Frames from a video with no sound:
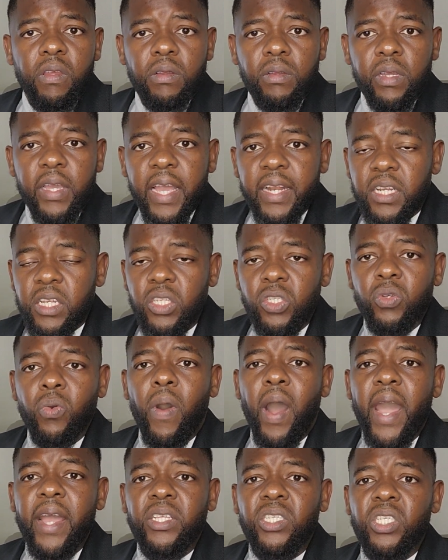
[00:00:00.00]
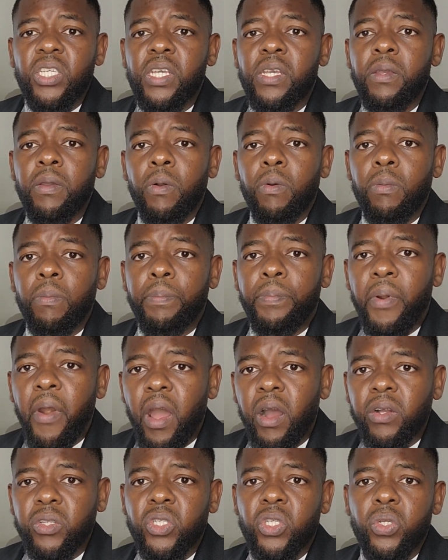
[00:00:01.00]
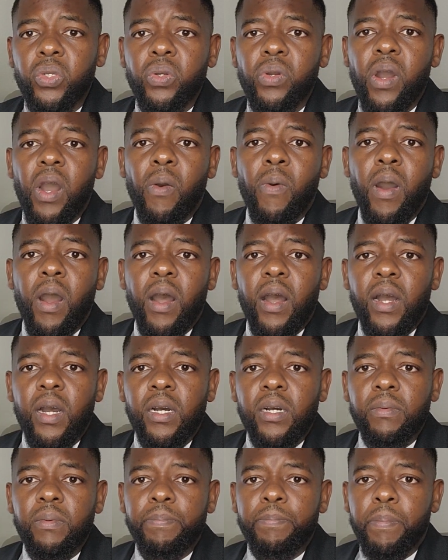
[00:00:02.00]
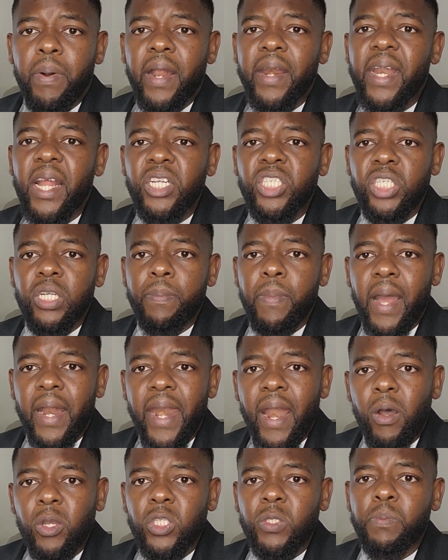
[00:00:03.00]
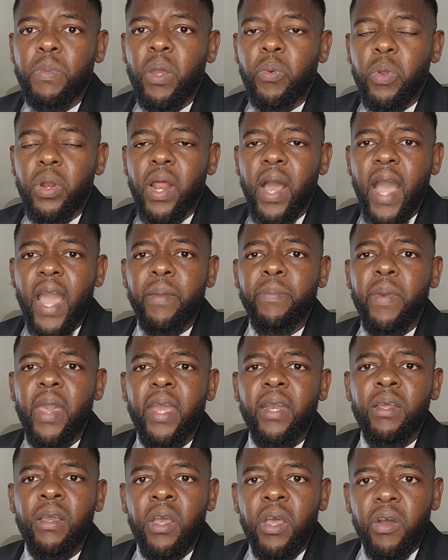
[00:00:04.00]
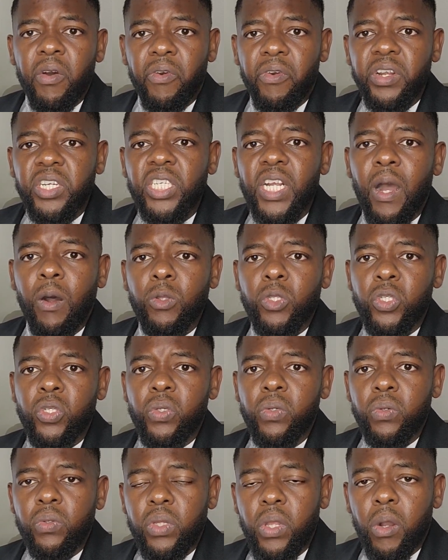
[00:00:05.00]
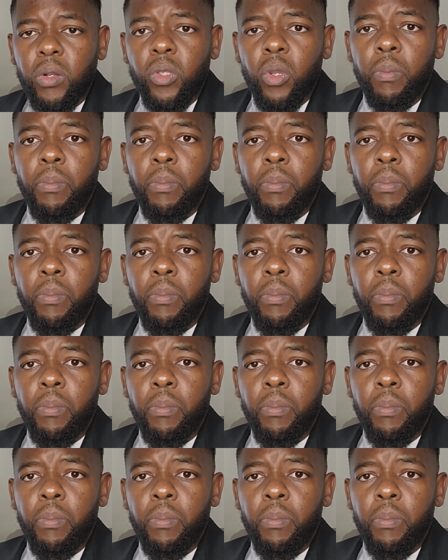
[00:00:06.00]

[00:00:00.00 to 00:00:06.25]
getting into IT prior to our partnership announcement with HIMED, reach out to Dr.